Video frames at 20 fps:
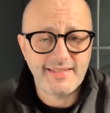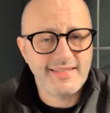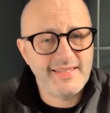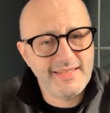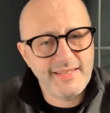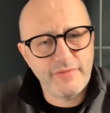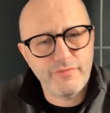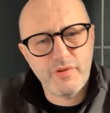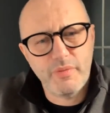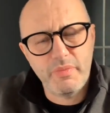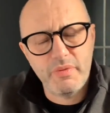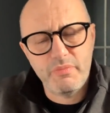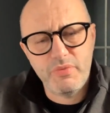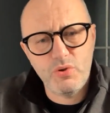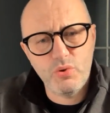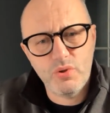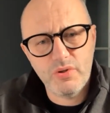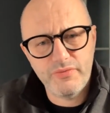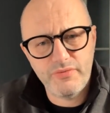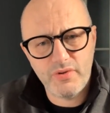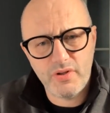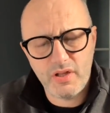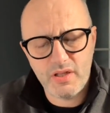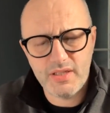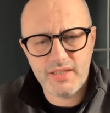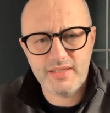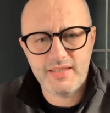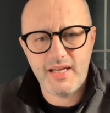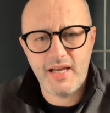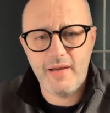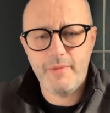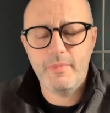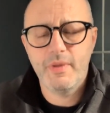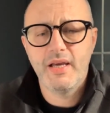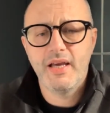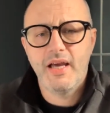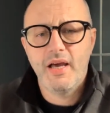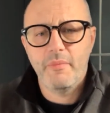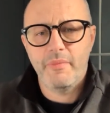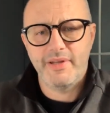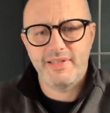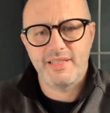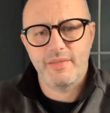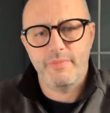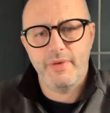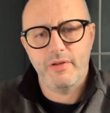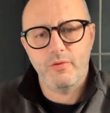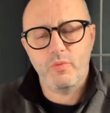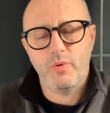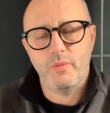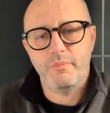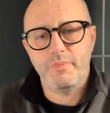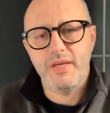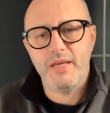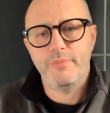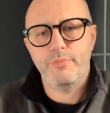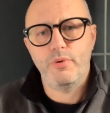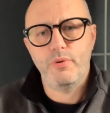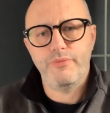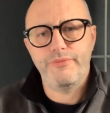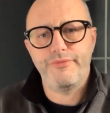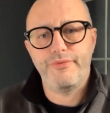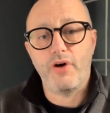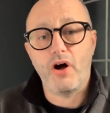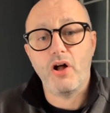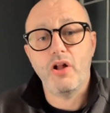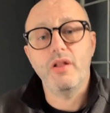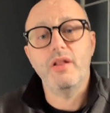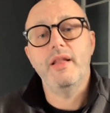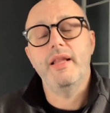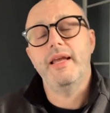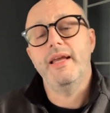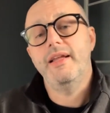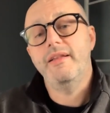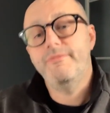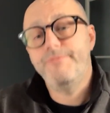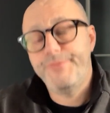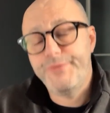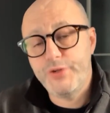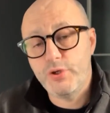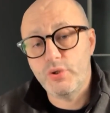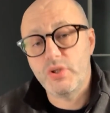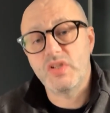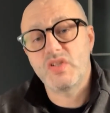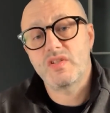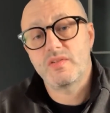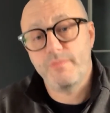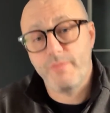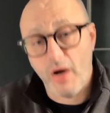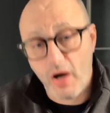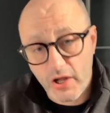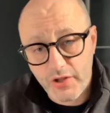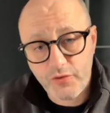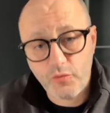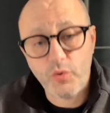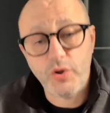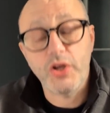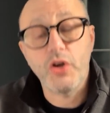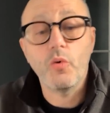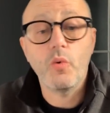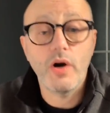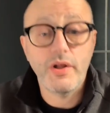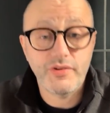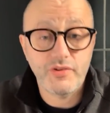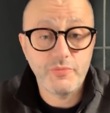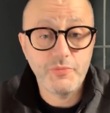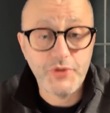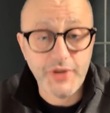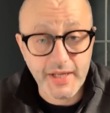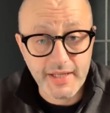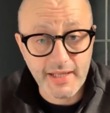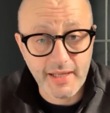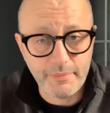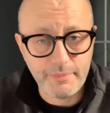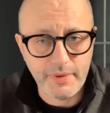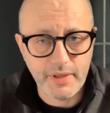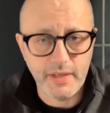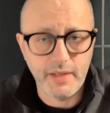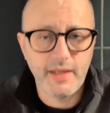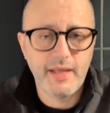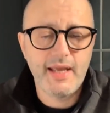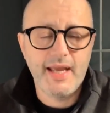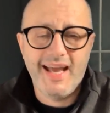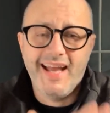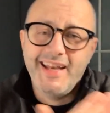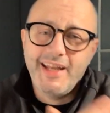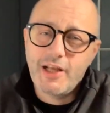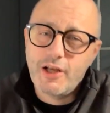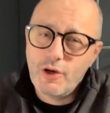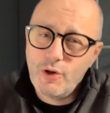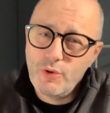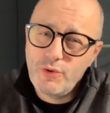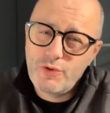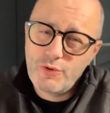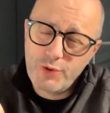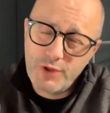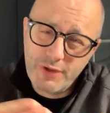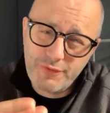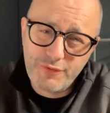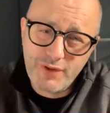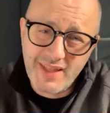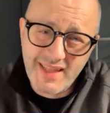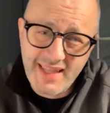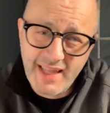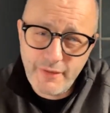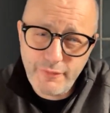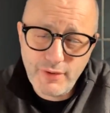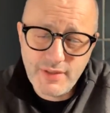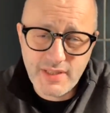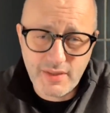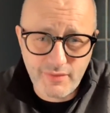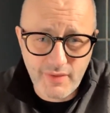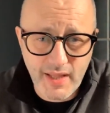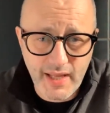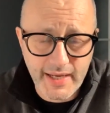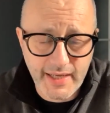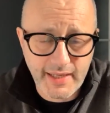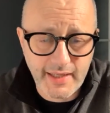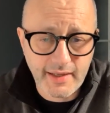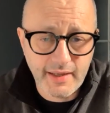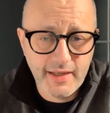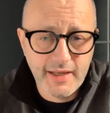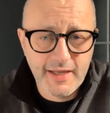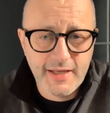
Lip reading: It doesn't have to be beautiful all the time, but it's about when people fall into the spot where you want them to end up in, and they go through different levels of lighting.